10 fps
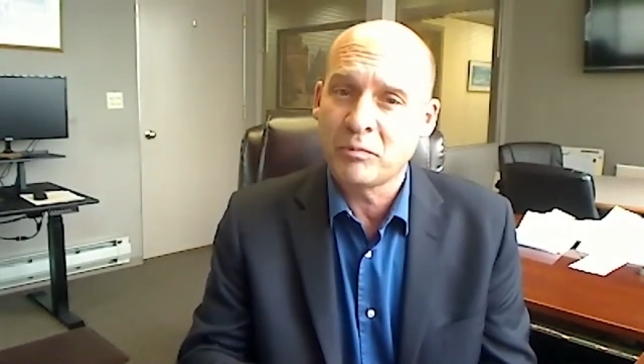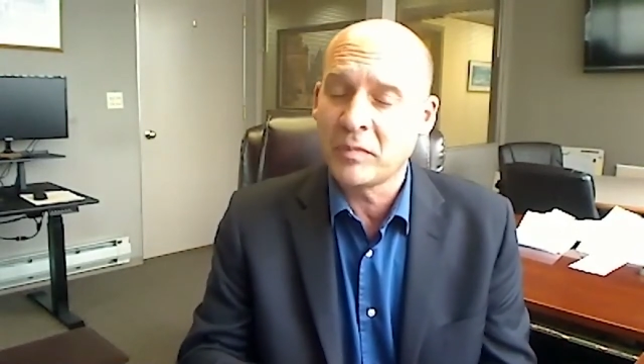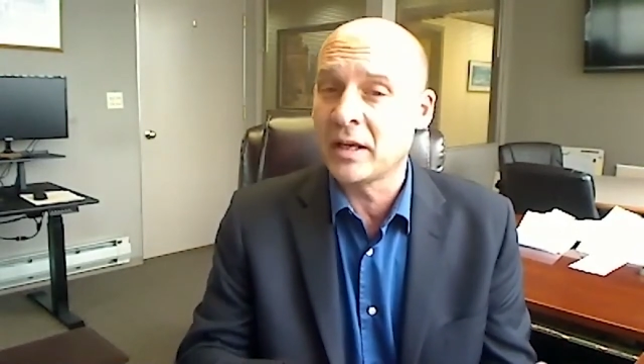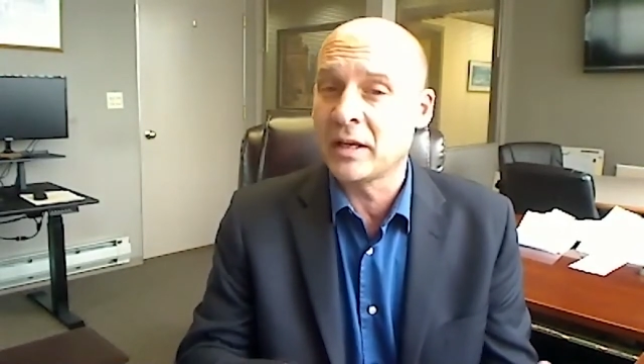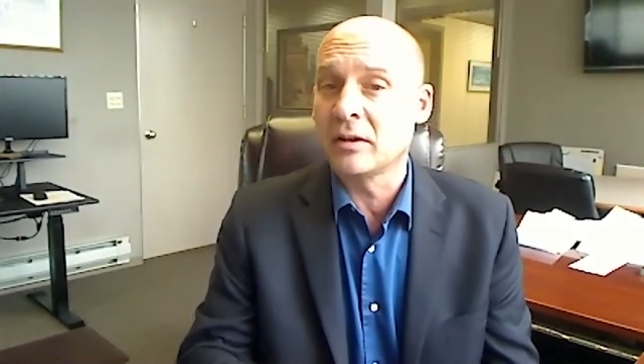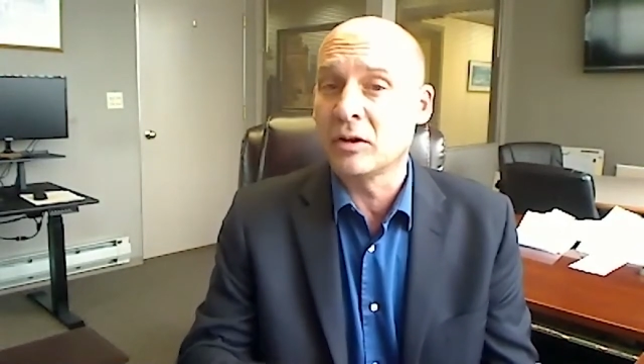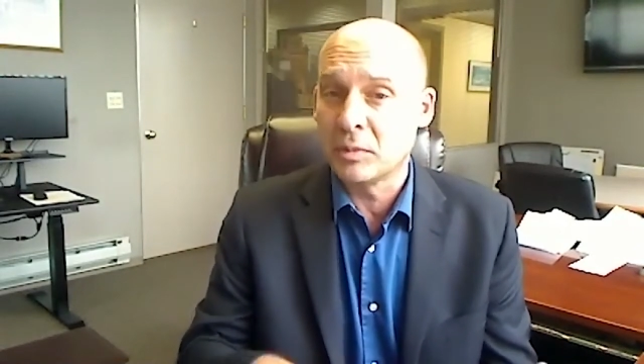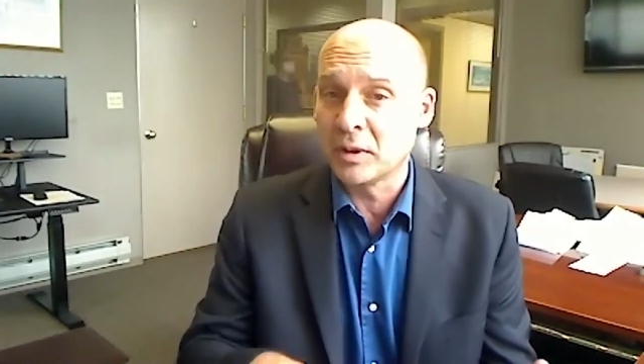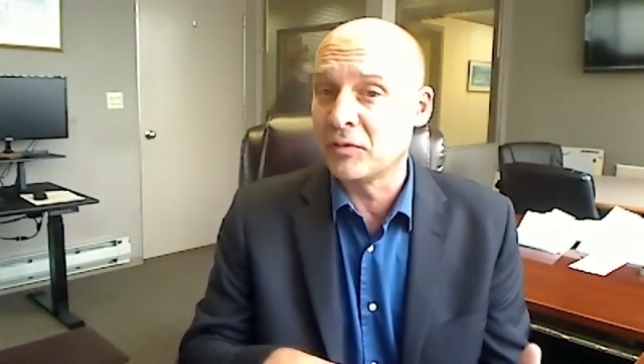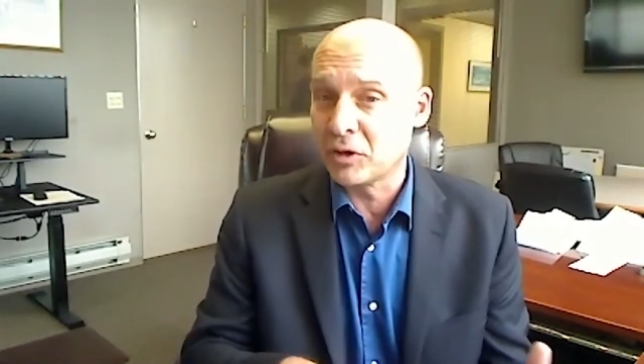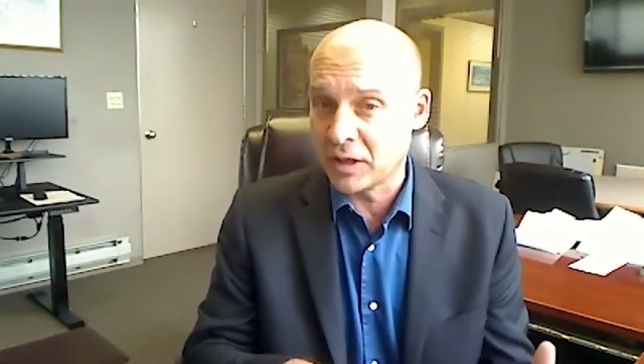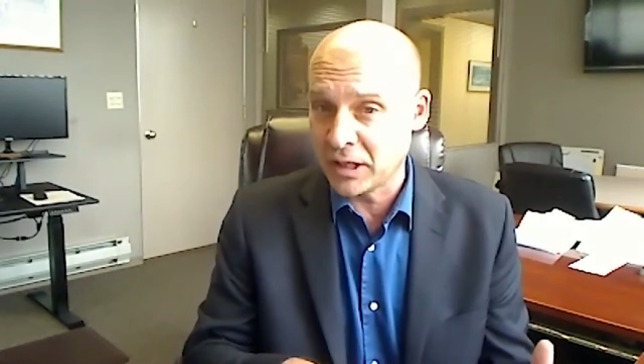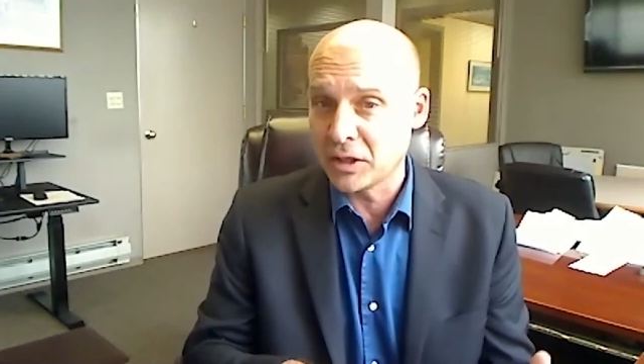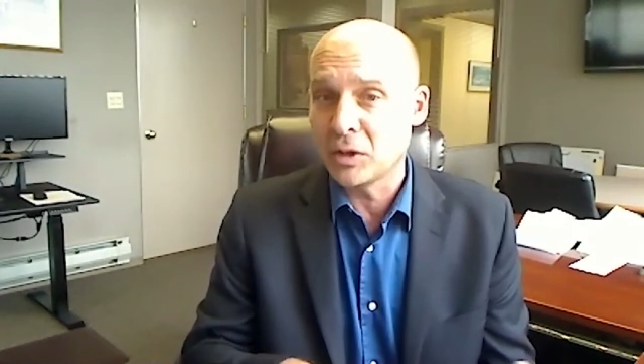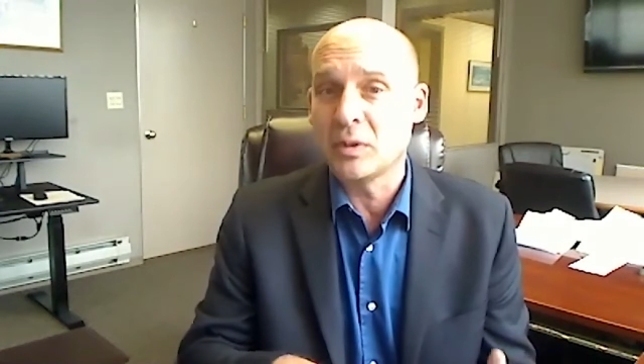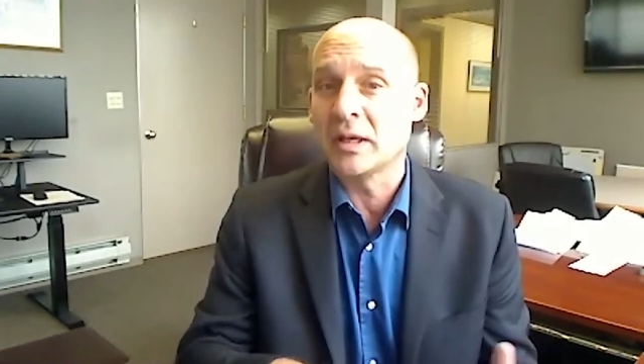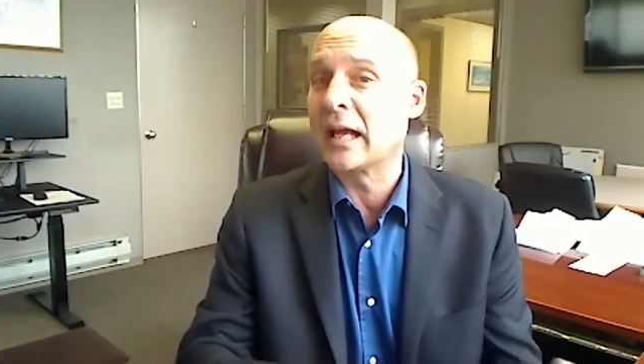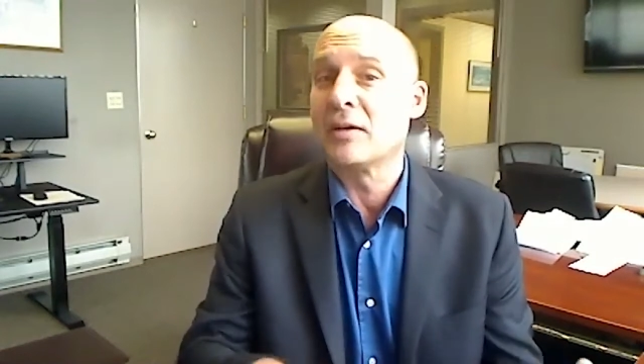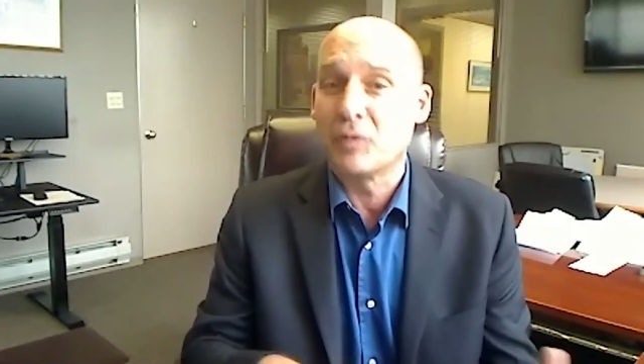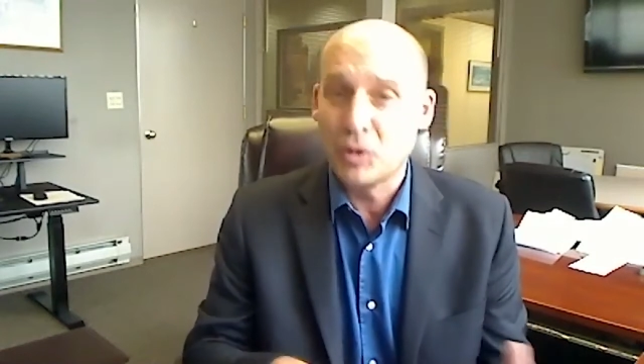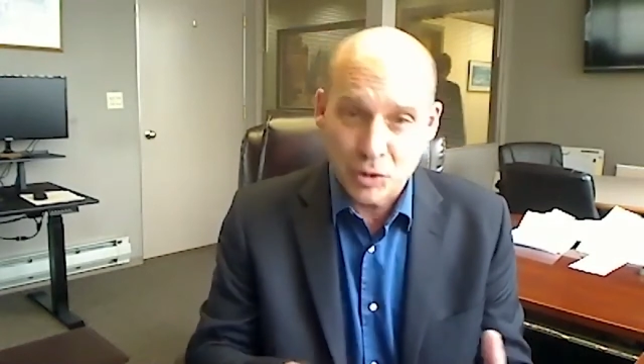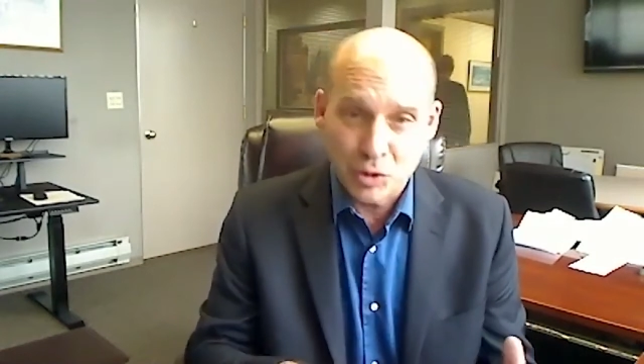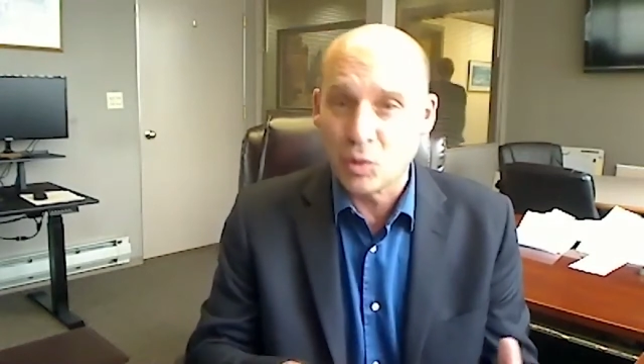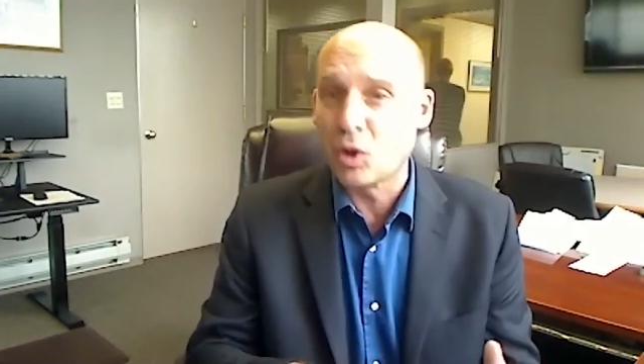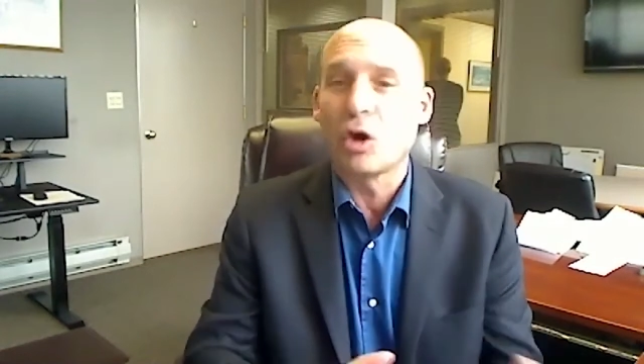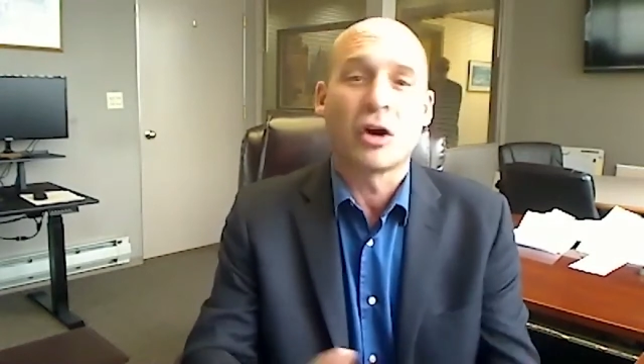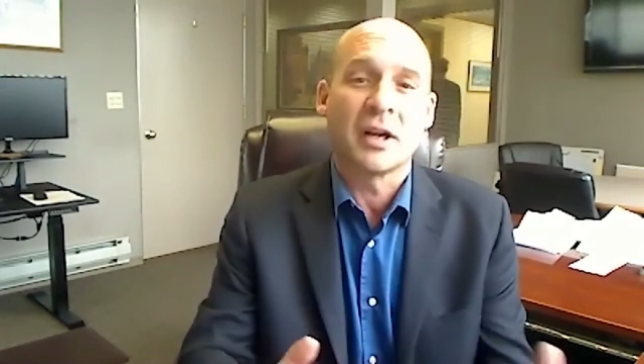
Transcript: and a little bit of your ego and kind of who you are,